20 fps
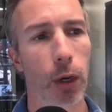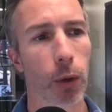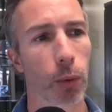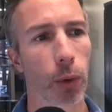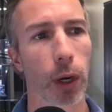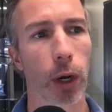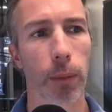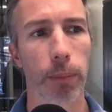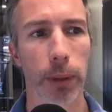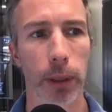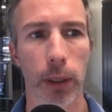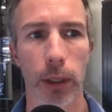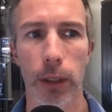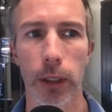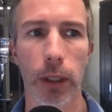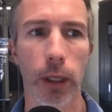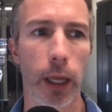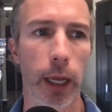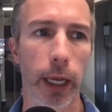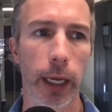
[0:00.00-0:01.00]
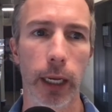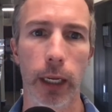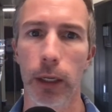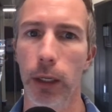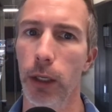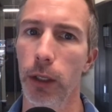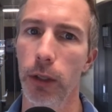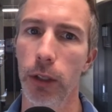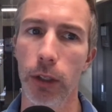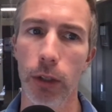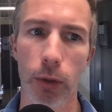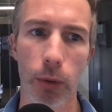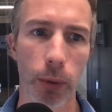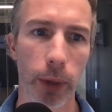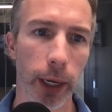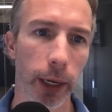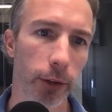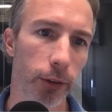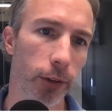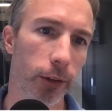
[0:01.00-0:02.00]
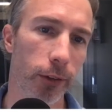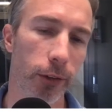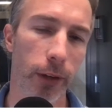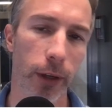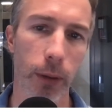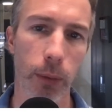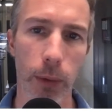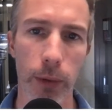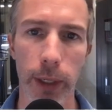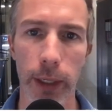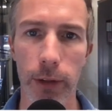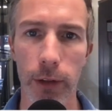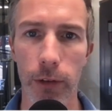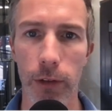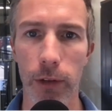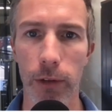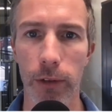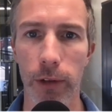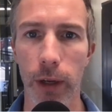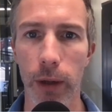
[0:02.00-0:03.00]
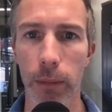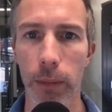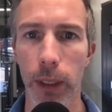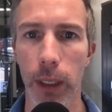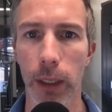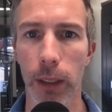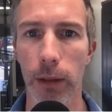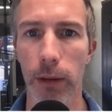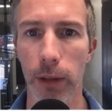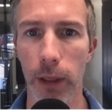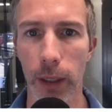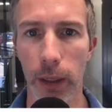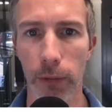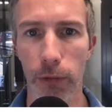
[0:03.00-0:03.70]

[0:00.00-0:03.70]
We're helping a client in the US. It's like, well, that doesn't tell me anything.